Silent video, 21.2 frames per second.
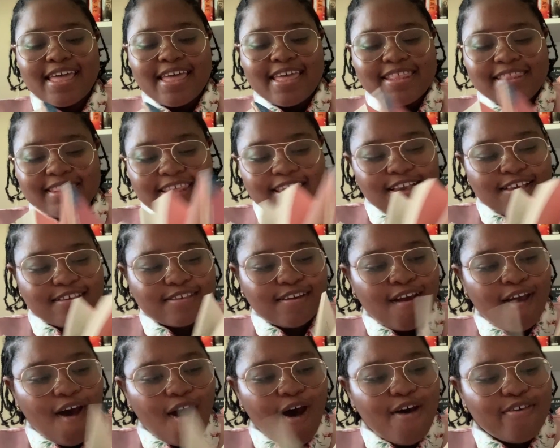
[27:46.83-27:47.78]
These
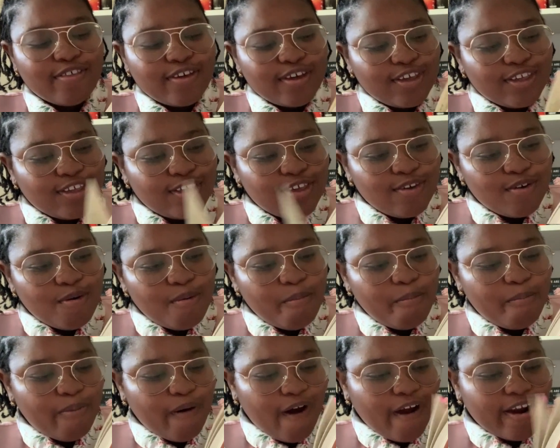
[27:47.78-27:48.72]
are all the cute
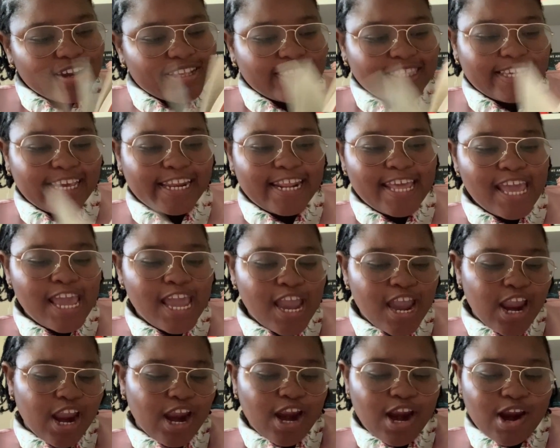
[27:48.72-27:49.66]
parts in
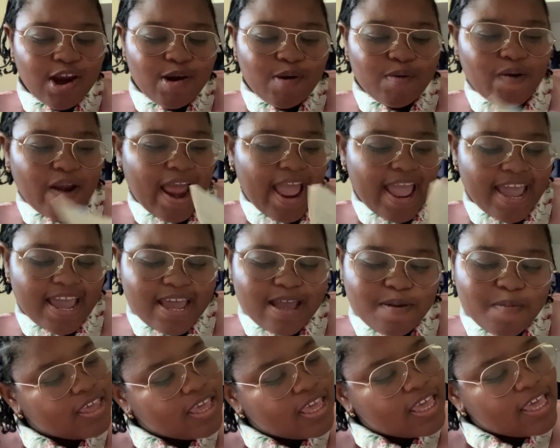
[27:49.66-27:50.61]
here, right?
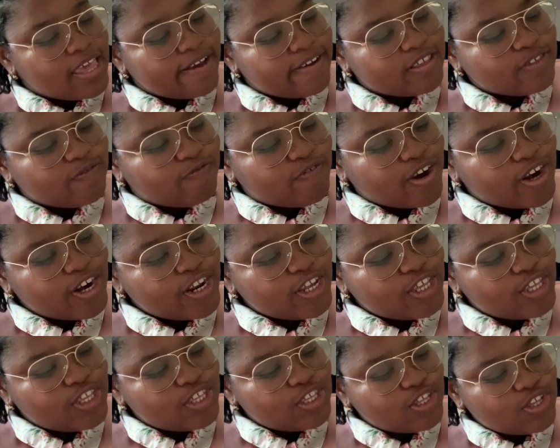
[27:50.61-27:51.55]
It was very
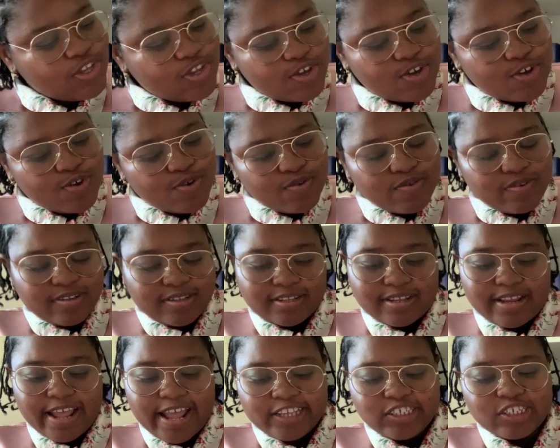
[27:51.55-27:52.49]
cute.
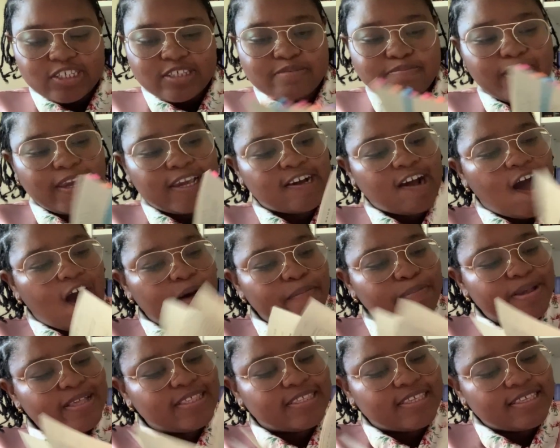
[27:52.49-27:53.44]
I just make
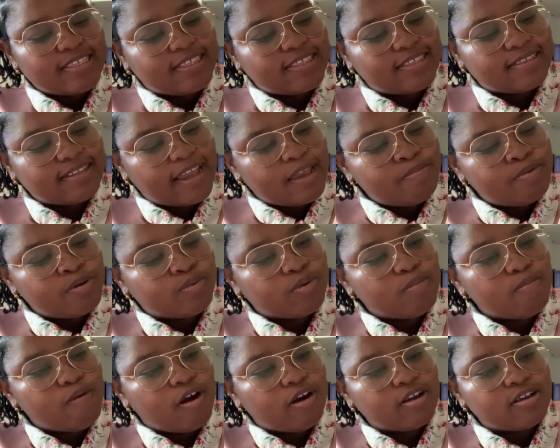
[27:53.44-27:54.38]
comments and snipey
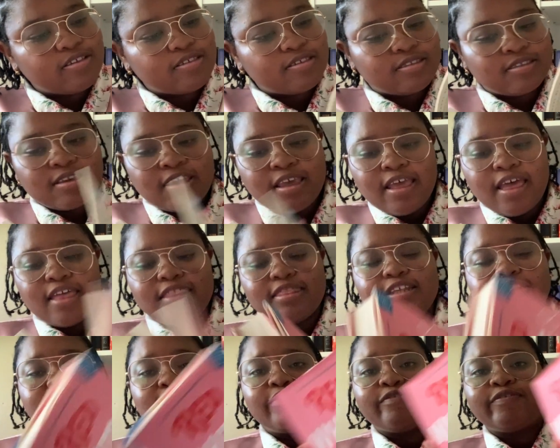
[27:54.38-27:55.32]
remarks.
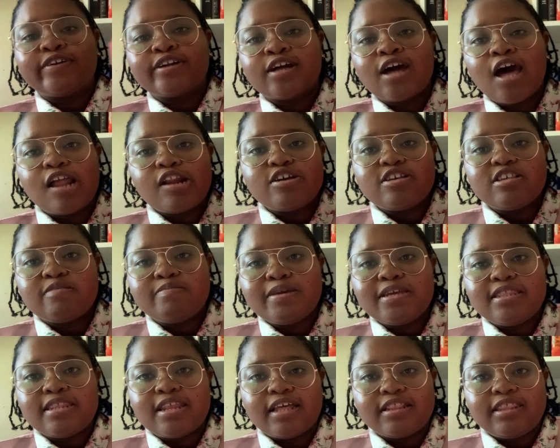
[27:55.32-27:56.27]
The different colors
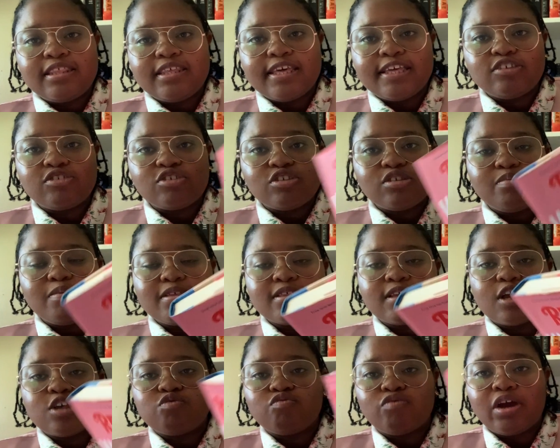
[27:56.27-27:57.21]
mean nothing. It just means I
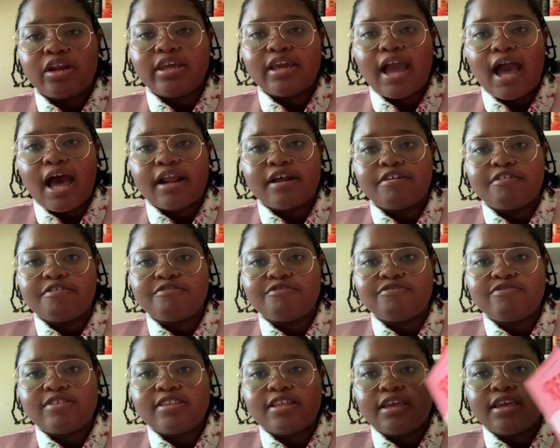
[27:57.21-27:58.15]
was running out of
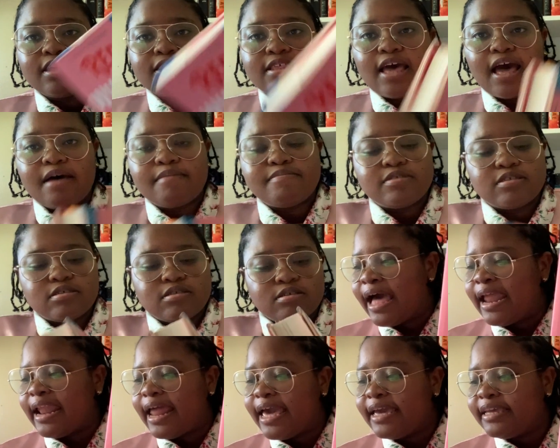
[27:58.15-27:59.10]
sticky tabs.
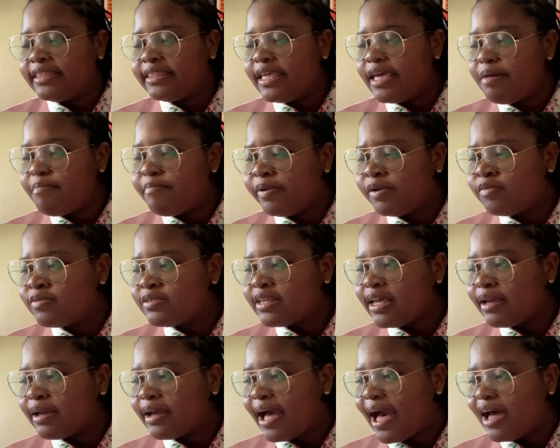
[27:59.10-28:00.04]
I liked it, but it was
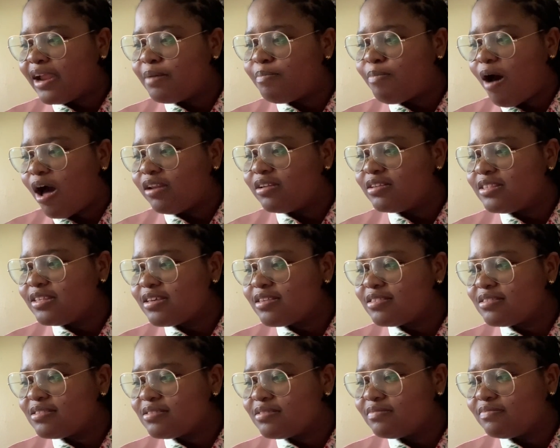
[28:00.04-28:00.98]
like kind of
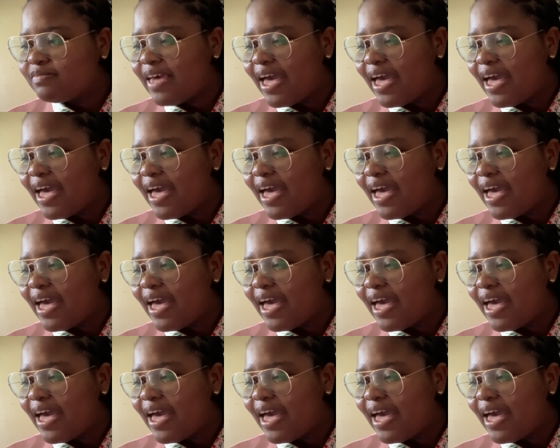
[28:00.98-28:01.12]
politics. It